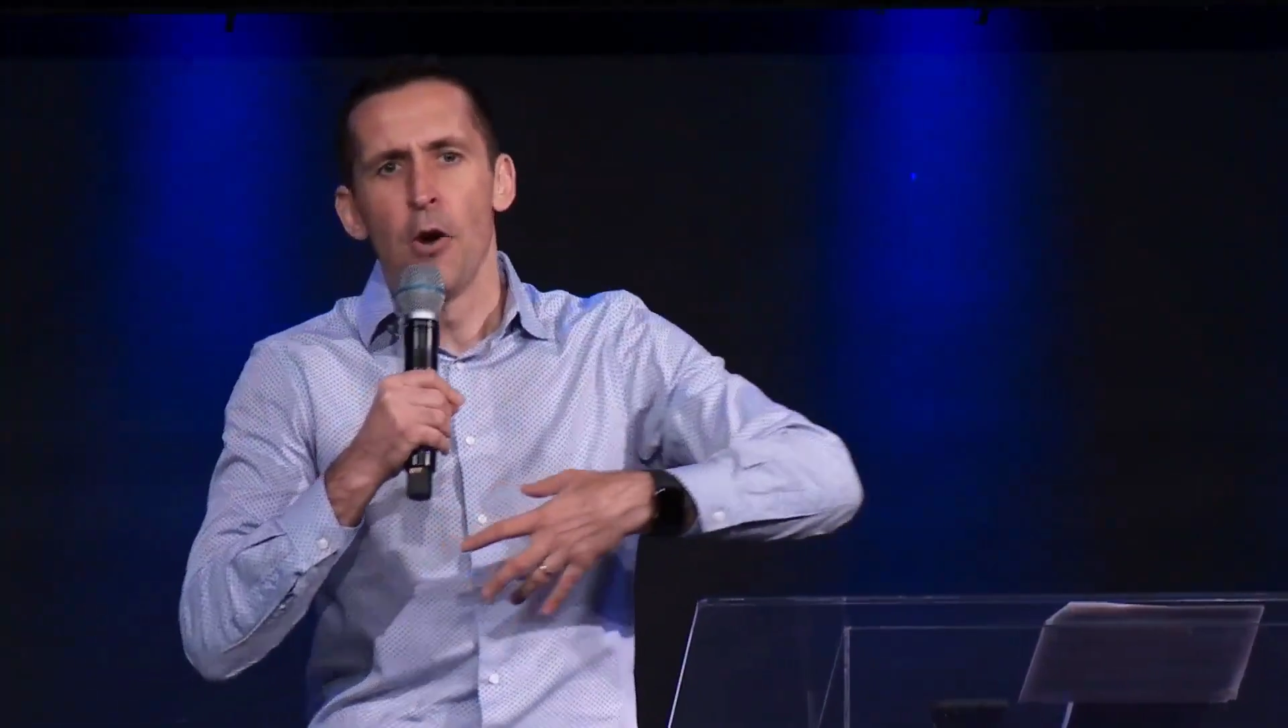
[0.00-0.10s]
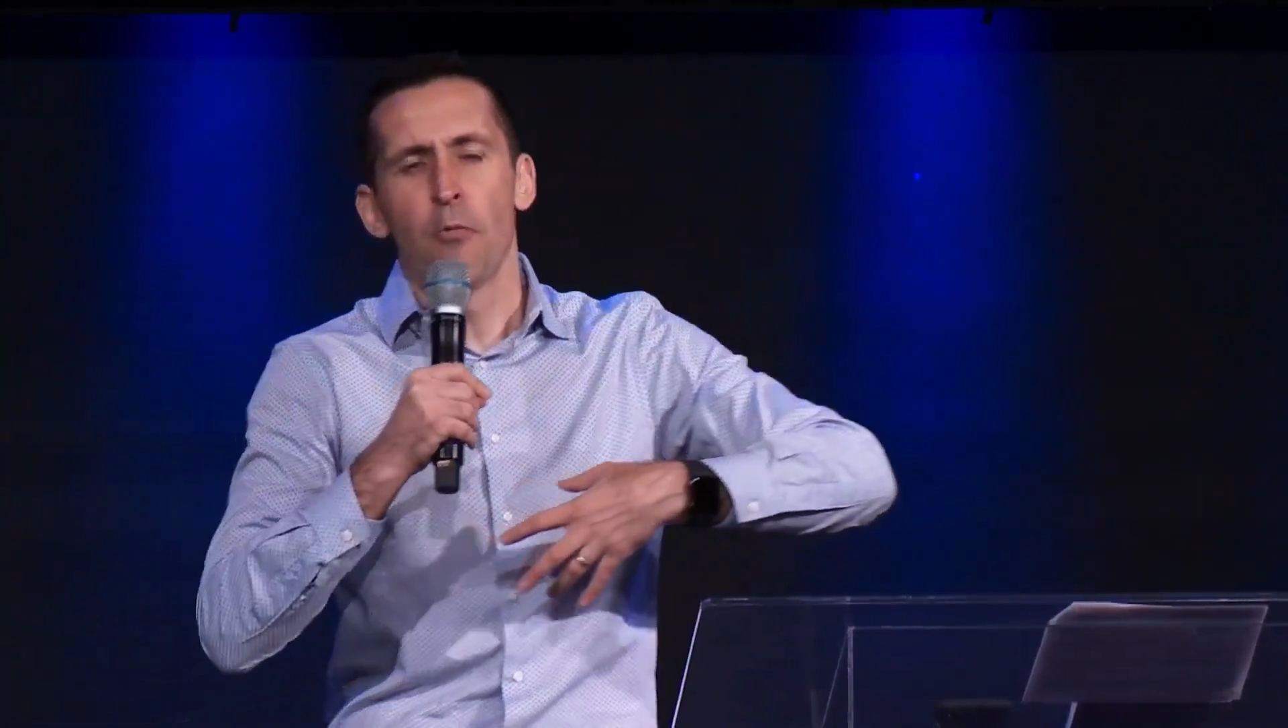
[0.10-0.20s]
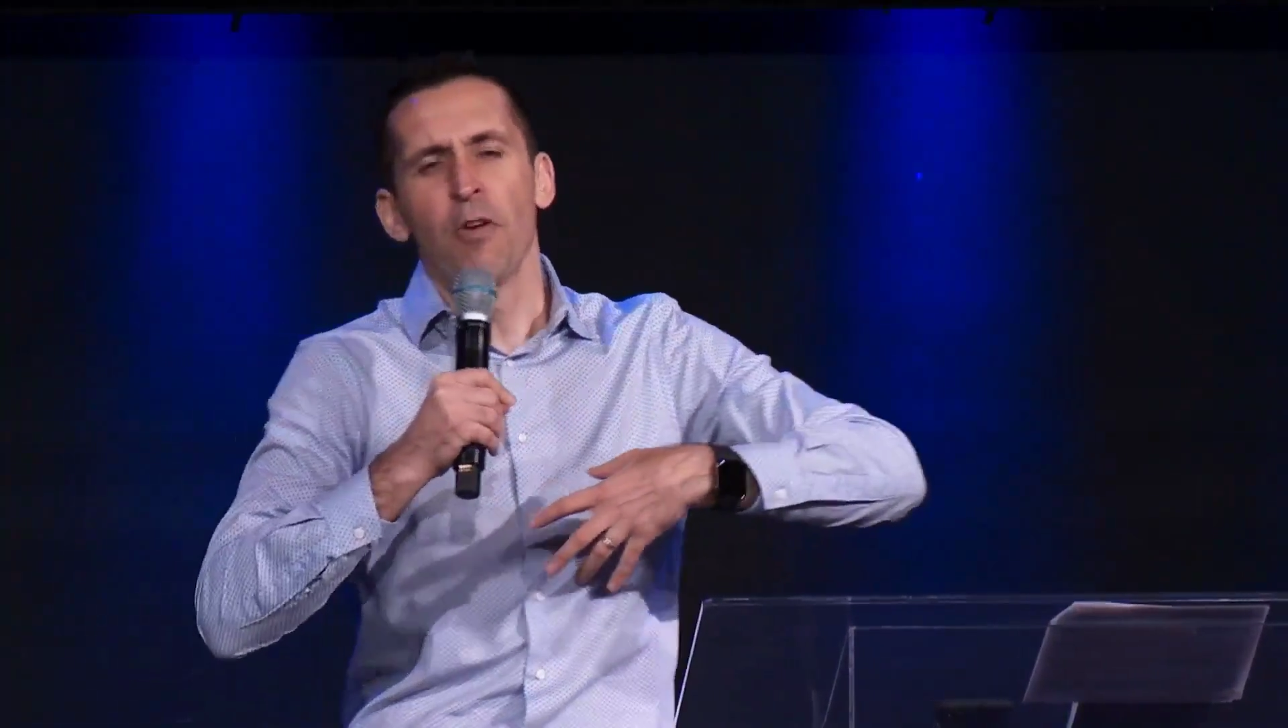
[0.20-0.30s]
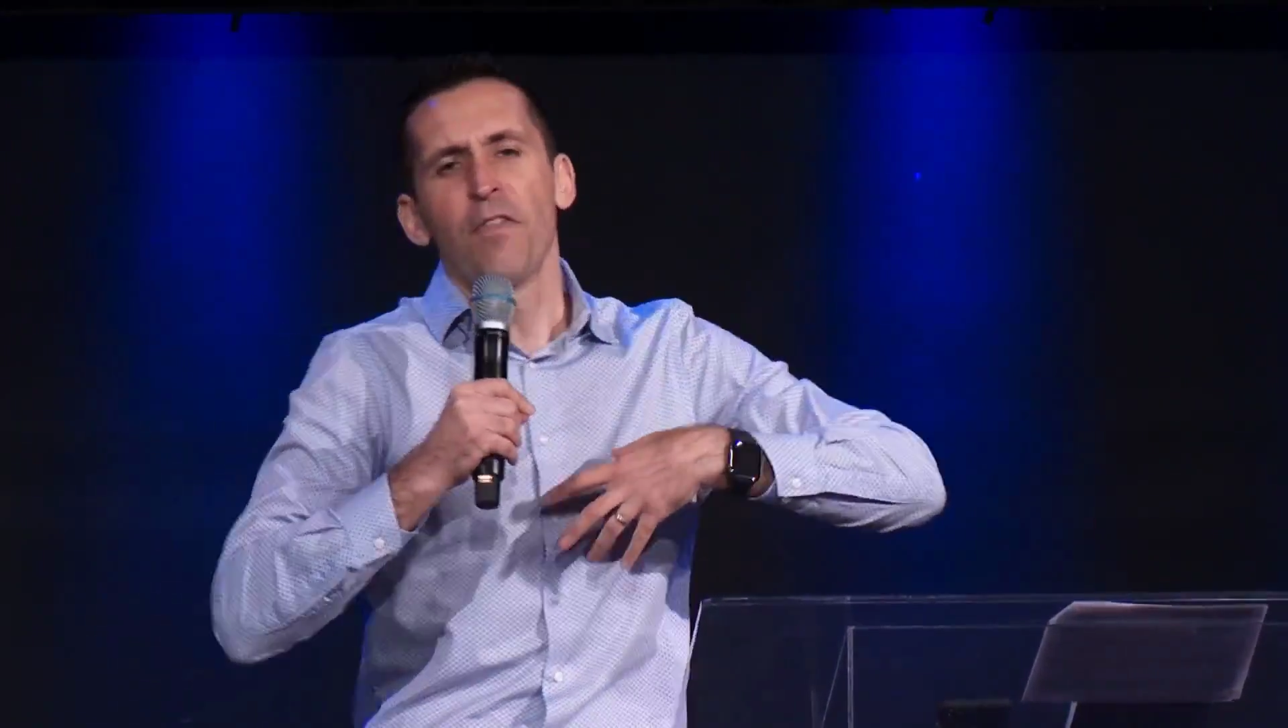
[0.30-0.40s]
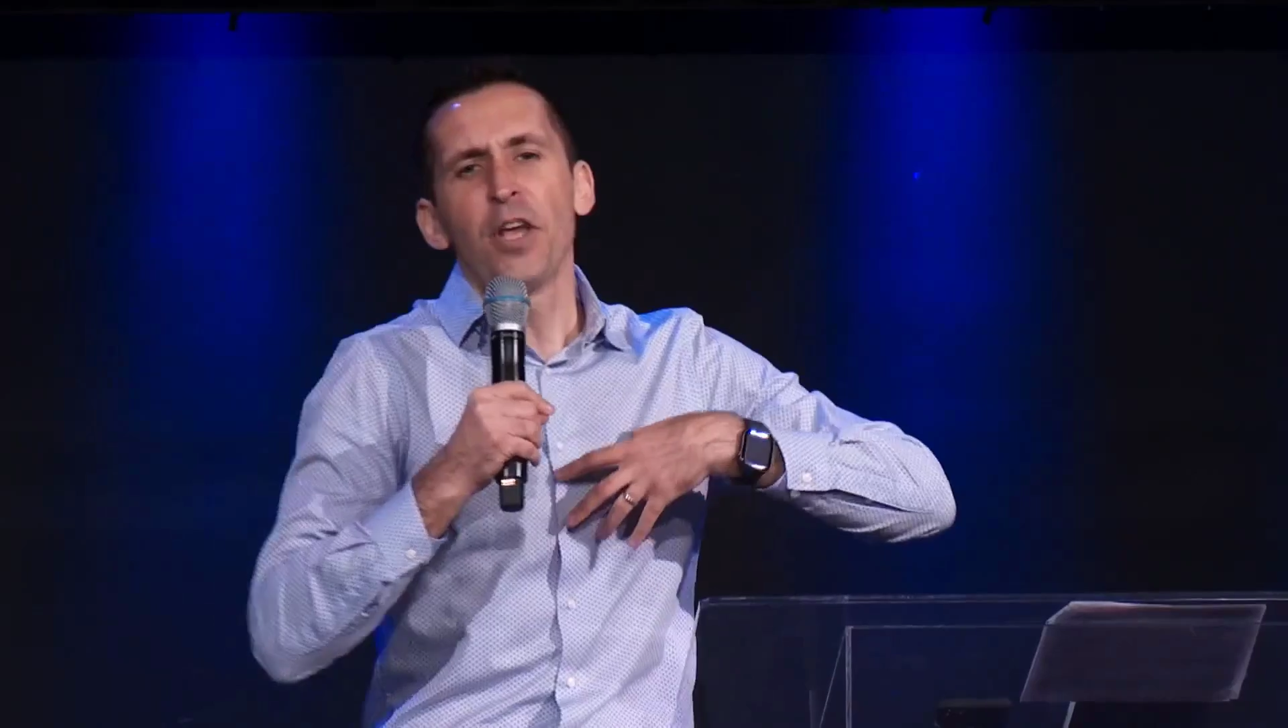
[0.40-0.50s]

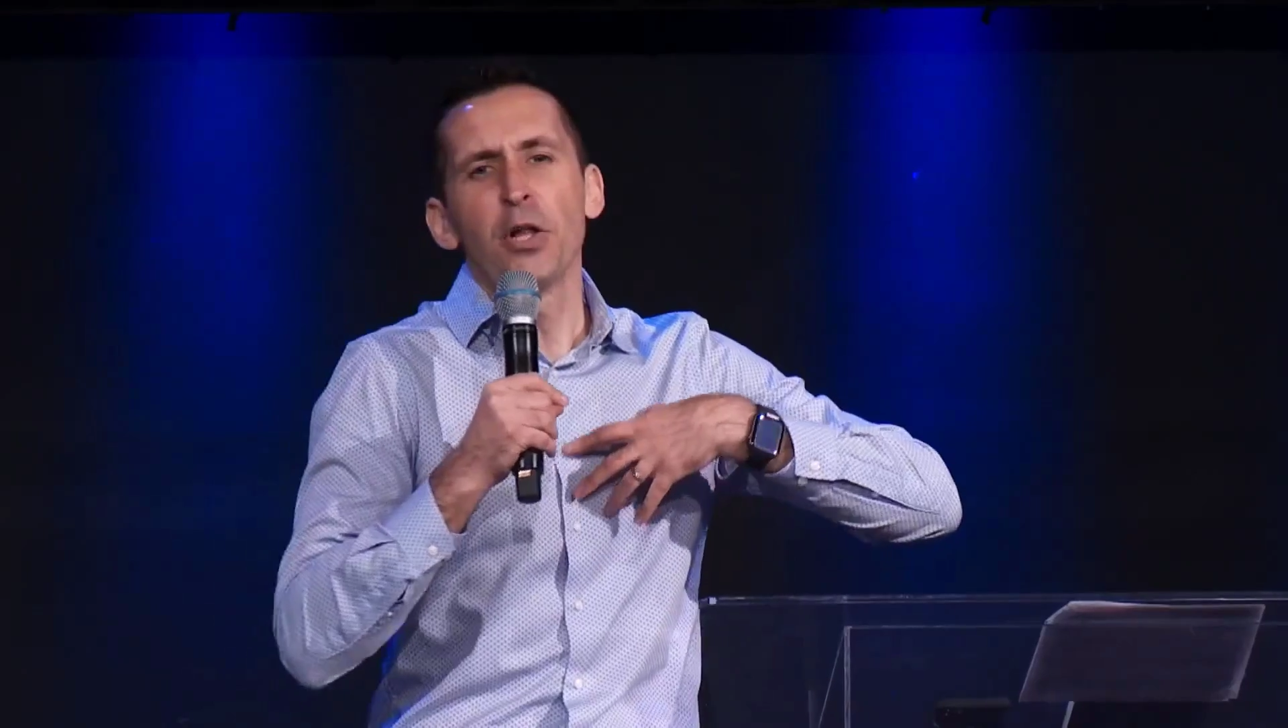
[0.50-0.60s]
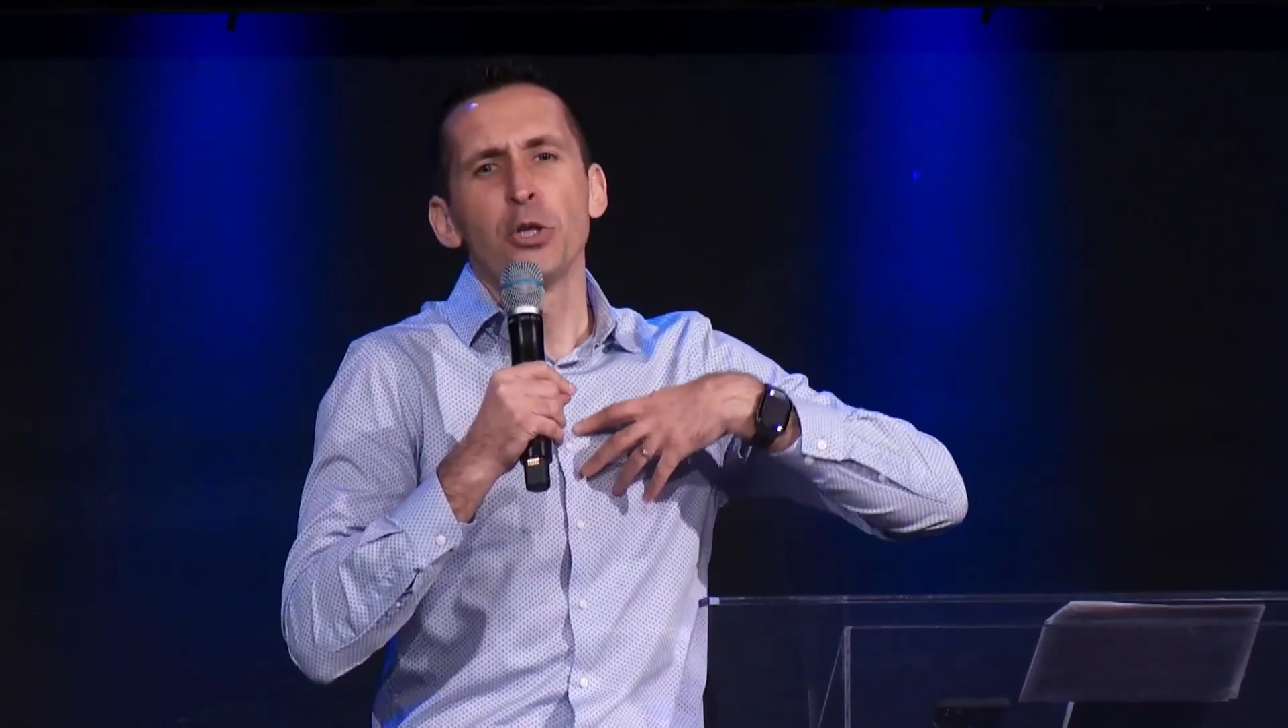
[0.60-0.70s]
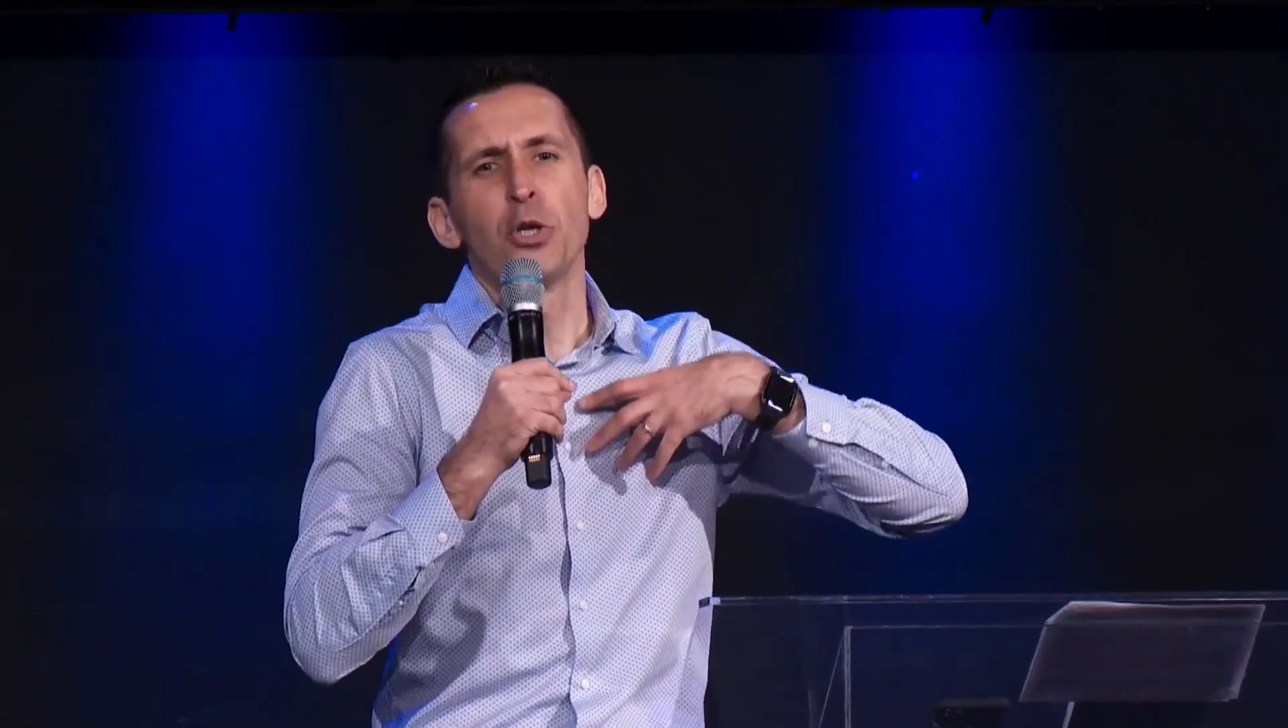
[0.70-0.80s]
Reveal